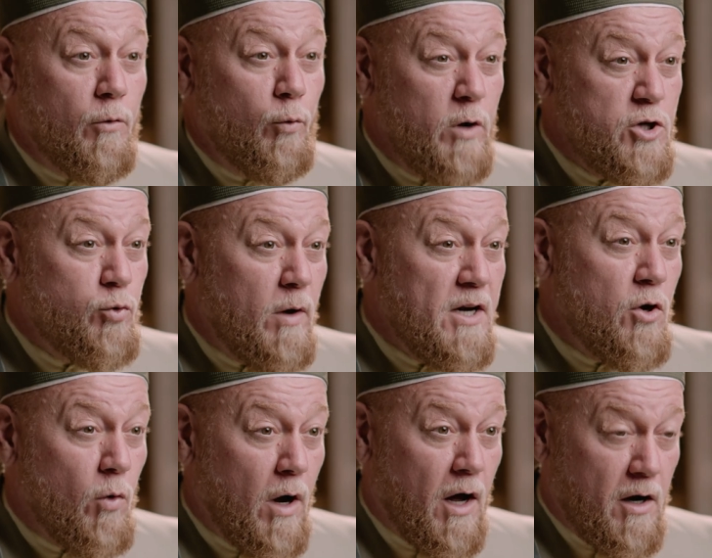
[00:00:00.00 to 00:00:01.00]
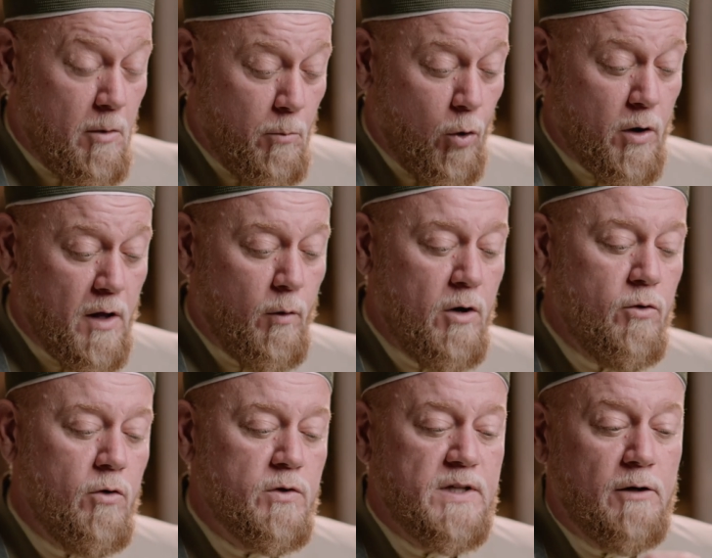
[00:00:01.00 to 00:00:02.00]
which one you honor more? The one who
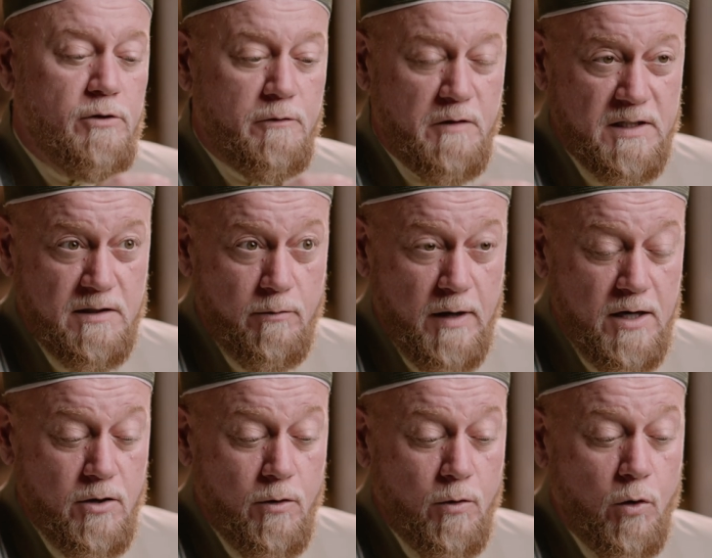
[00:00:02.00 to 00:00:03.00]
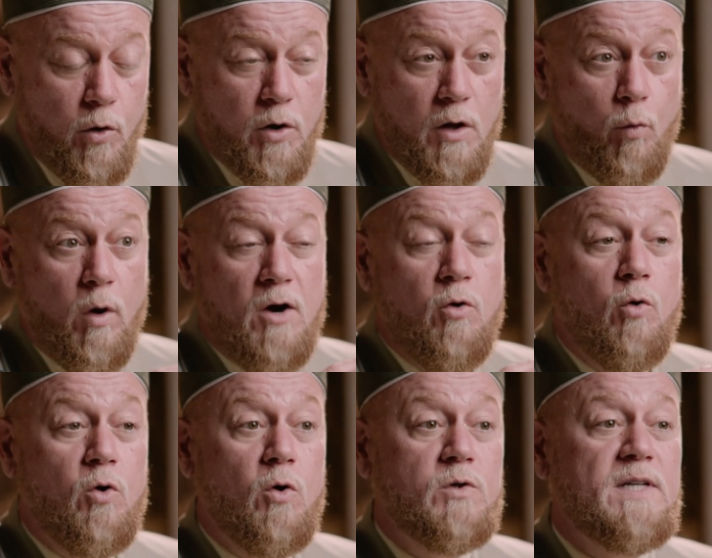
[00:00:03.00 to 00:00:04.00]
knows how to fix the radio or the one who
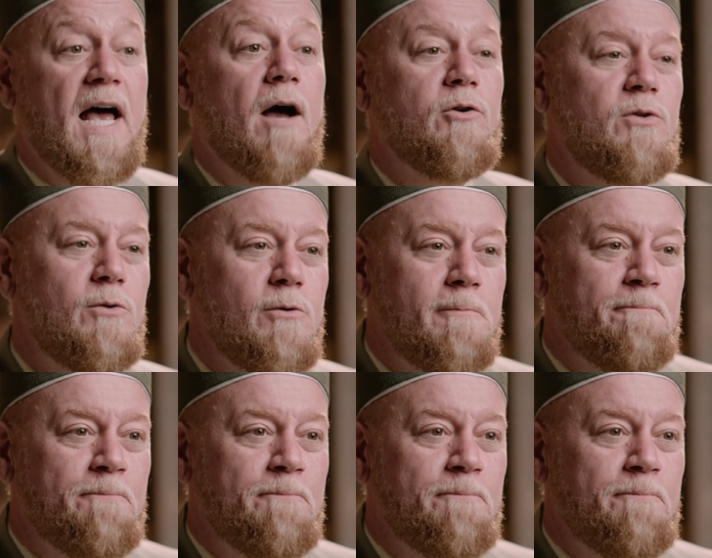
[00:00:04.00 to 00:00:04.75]
knows how to